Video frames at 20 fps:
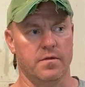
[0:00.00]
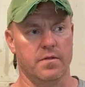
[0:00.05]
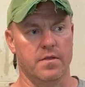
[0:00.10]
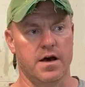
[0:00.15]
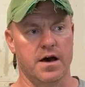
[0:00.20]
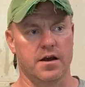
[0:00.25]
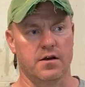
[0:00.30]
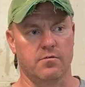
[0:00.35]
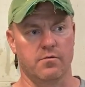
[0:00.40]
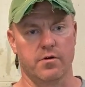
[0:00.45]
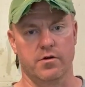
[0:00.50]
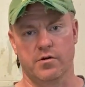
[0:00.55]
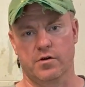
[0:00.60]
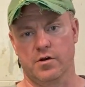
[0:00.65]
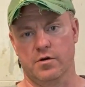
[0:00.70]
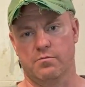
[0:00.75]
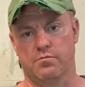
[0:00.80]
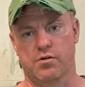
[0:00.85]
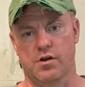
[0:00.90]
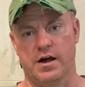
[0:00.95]
not a real
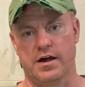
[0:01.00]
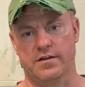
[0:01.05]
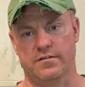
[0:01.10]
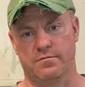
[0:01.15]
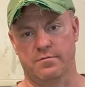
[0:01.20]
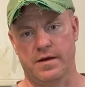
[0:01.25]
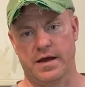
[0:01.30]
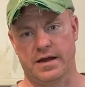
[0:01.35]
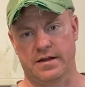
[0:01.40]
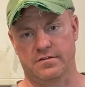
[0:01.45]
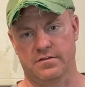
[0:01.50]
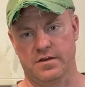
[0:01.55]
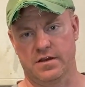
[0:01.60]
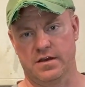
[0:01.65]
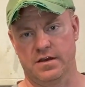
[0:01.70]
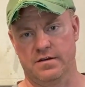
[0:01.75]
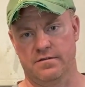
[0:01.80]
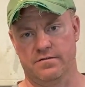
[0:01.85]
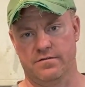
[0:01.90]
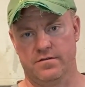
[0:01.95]
good prospect
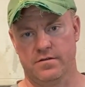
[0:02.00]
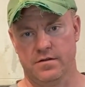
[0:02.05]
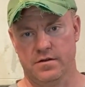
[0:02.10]
if